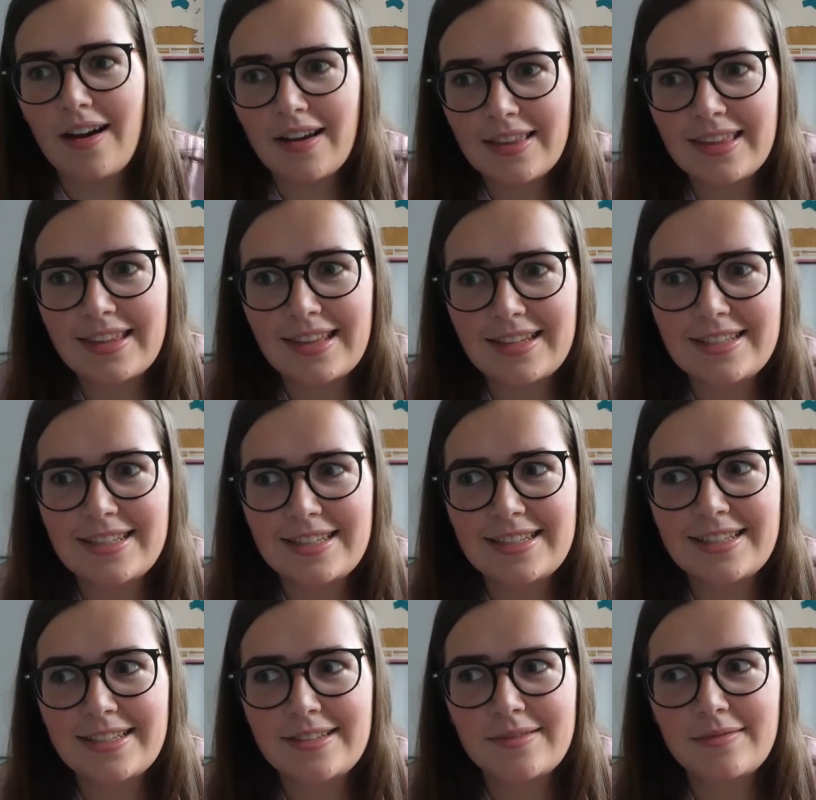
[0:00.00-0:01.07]
I think that did
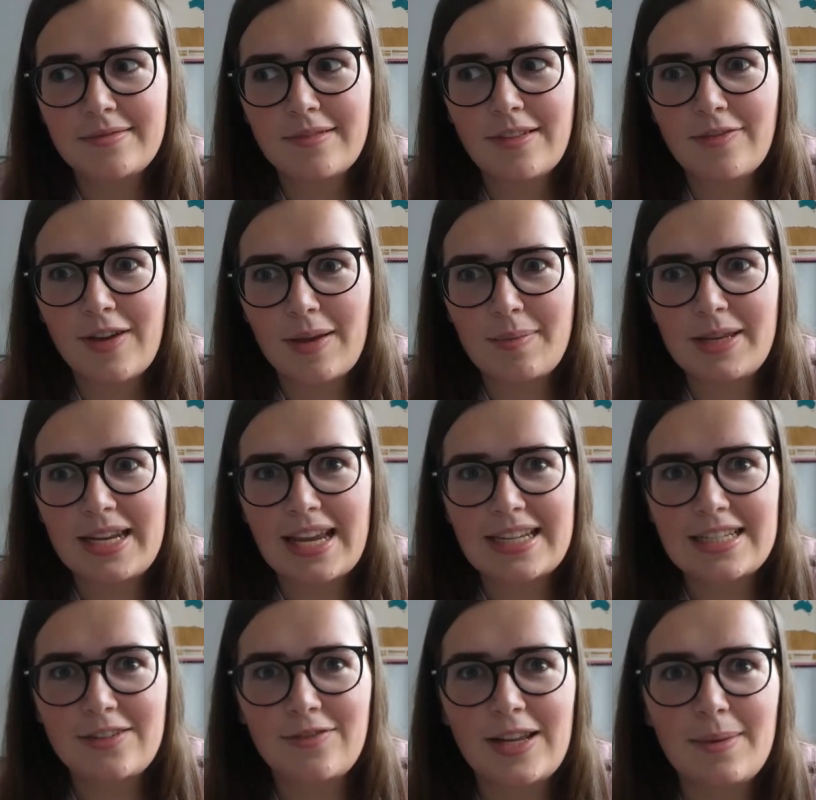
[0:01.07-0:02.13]
affect me
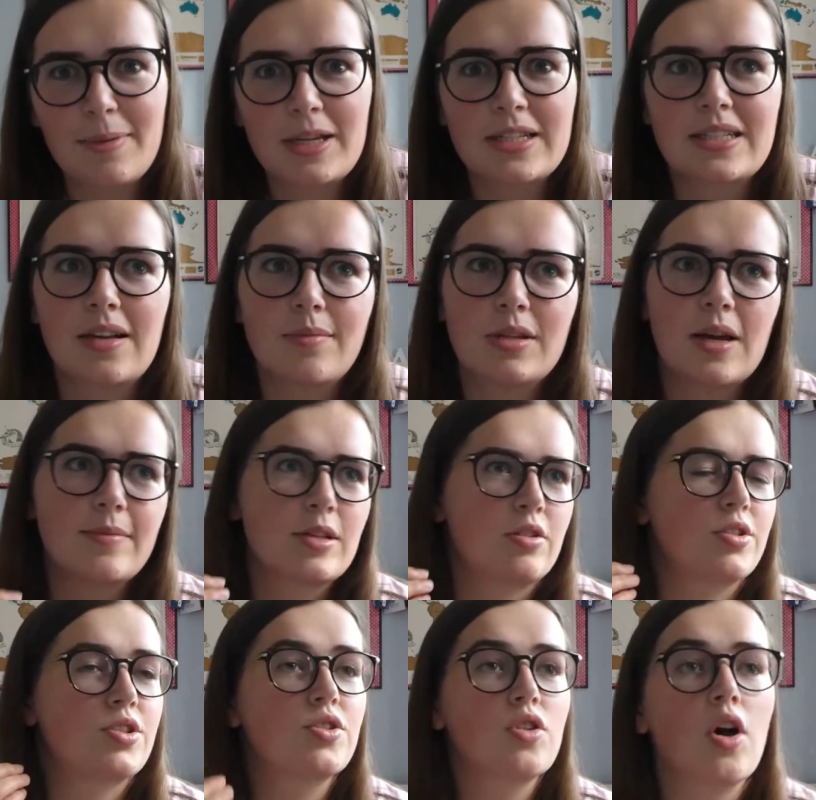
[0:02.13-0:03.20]
negatively because sometimes I
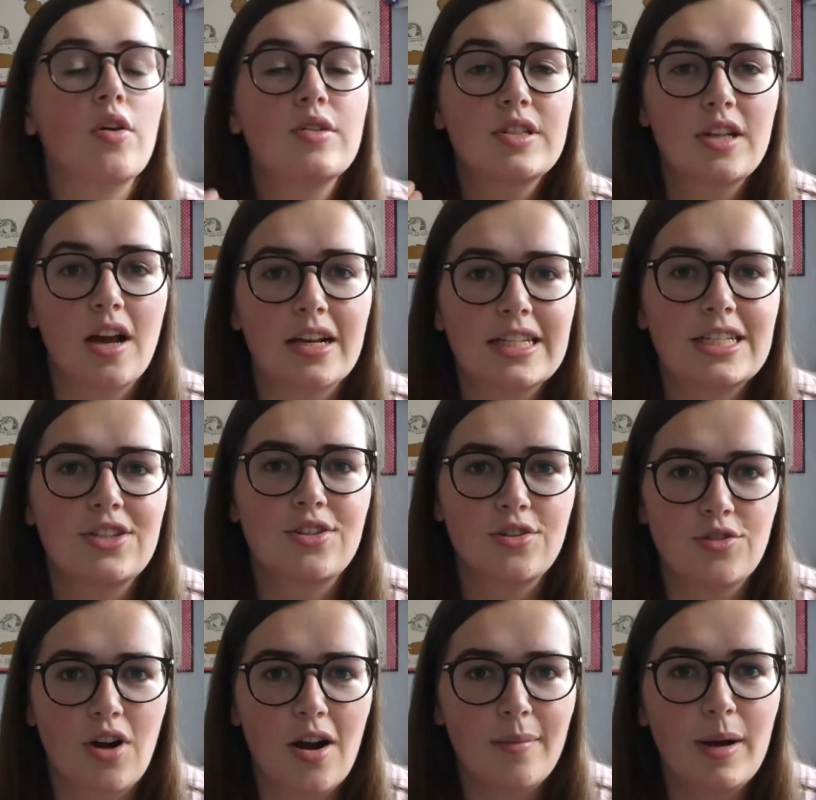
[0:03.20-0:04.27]
got so sucked into the
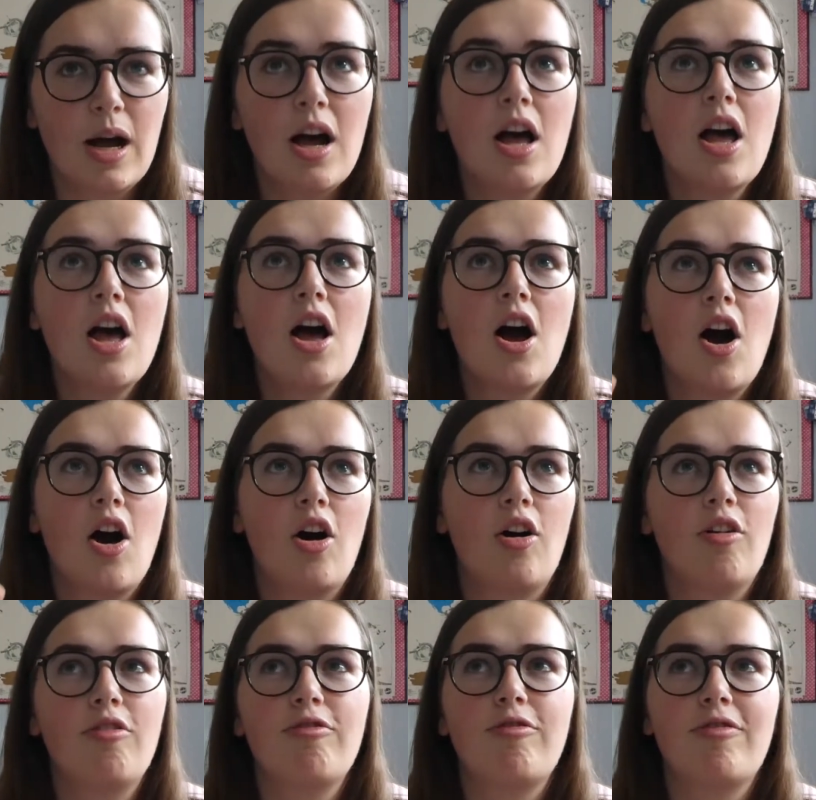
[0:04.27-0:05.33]
drama
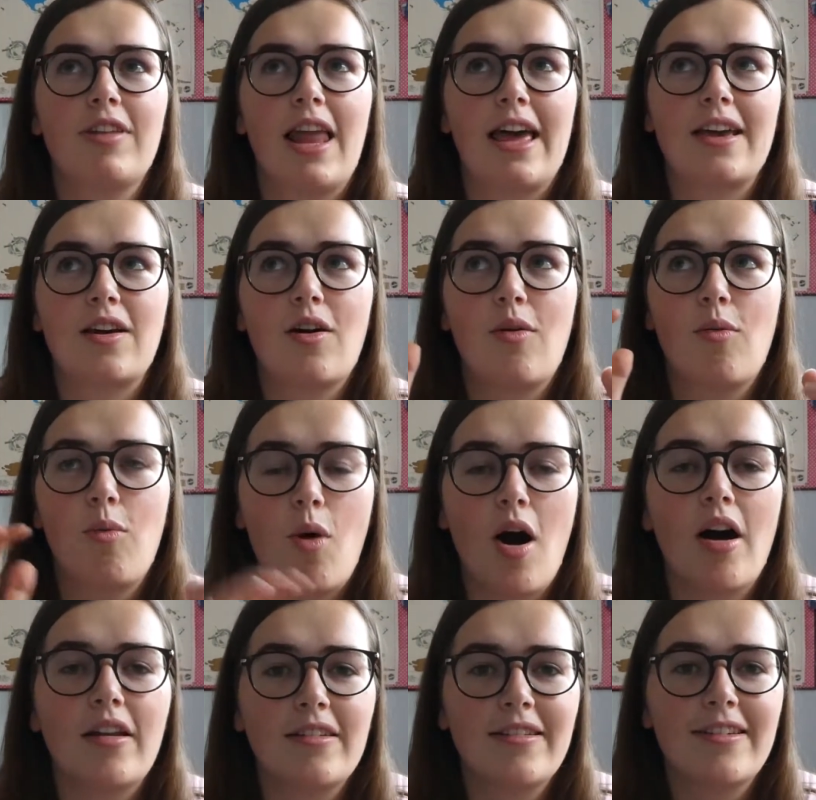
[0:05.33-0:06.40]
of like
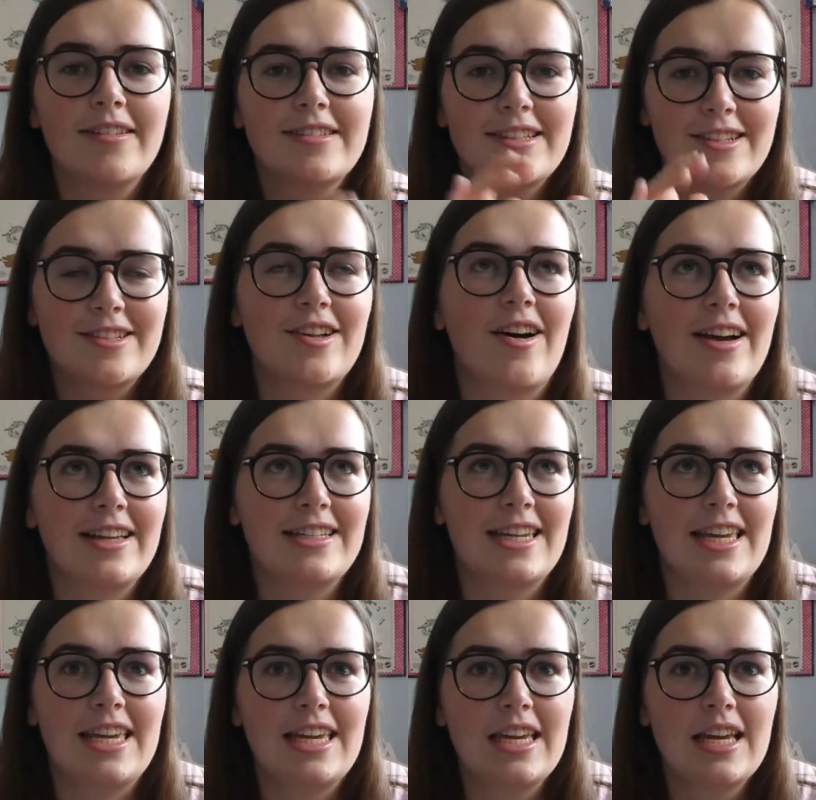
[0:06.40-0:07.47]
one
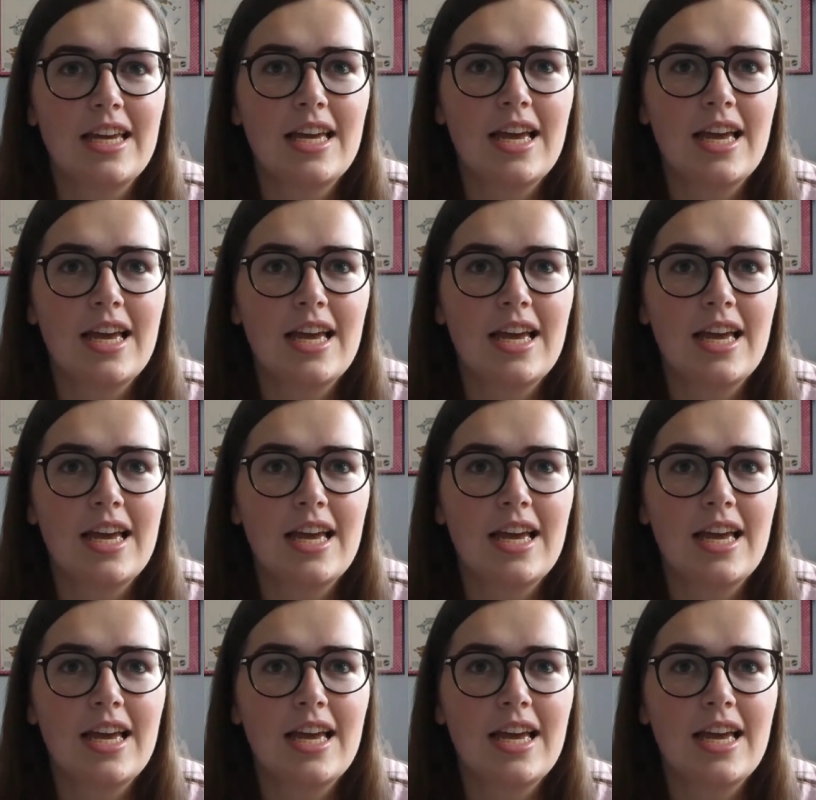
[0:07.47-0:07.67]
society